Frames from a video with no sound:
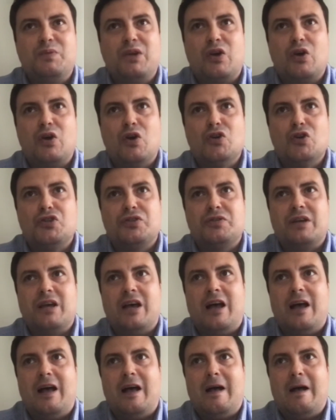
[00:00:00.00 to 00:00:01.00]
because
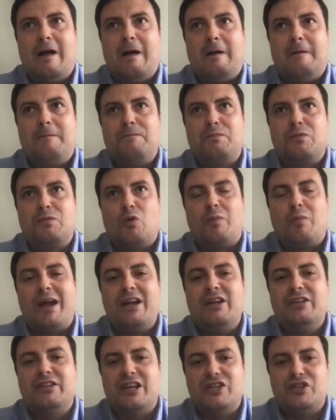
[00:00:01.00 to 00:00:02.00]
our
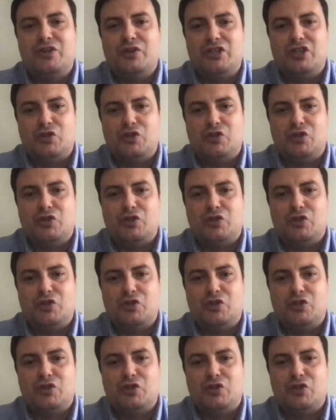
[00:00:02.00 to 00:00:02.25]
main intention